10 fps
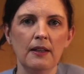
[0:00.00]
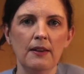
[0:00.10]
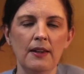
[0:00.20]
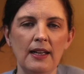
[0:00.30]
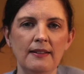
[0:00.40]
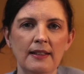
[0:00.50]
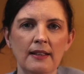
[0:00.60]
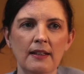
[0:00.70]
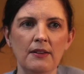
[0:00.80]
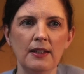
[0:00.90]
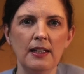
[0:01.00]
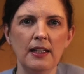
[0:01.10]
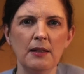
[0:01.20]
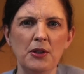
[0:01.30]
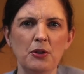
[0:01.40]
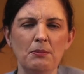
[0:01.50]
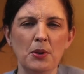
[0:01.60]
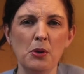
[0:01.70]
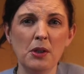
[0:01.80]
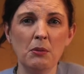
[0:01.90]
That idea that he came into a
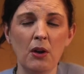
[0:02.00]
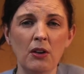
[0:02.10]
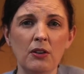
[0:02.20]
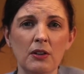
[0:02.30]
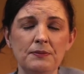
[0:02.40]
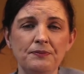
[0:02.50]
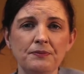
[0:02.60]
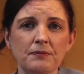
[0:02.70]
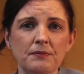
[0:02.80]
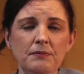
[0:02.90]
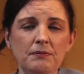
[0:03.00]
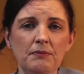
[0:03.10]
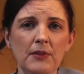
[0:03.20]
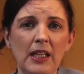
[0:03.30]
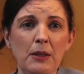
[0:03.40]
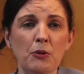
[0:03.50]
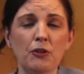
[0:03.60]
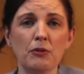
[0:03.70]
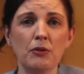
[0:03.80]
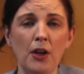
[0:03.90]
broken world. He was
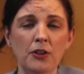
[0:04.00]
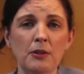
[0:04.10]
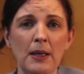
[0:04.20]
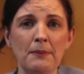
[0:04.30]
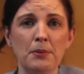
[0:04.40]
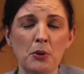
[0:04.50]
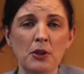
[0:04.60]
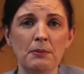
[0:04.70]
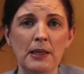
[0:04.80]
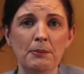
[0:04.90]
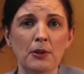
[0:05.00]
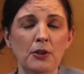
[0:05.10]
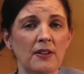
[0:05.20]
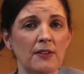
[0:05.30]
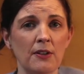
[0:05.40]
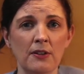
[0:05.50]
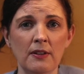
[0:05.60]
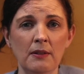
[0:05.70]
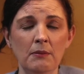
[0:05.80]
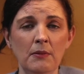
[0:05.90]
surrounded by broken people who
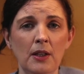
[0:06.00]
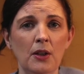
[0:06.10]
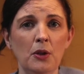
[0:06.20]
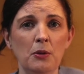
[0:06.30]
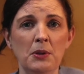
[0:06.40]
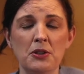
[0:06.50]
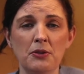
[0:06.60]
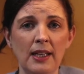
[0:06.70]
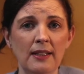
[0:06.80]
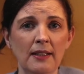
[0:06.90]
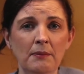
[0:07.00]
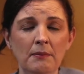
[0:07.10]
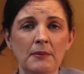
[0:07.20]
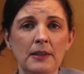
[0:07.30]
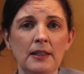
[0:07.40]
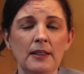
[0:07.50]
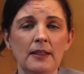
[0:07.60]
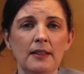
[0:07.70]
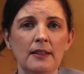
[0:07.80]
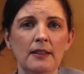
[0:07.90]
deserted him, who betrayed him,
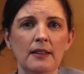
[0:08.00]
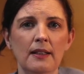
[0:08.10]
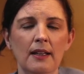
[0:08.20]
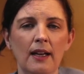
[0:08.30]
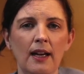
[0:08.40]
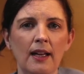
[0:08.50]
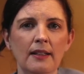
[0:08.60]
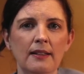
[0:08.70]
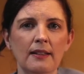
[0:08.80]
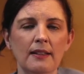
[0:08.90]
and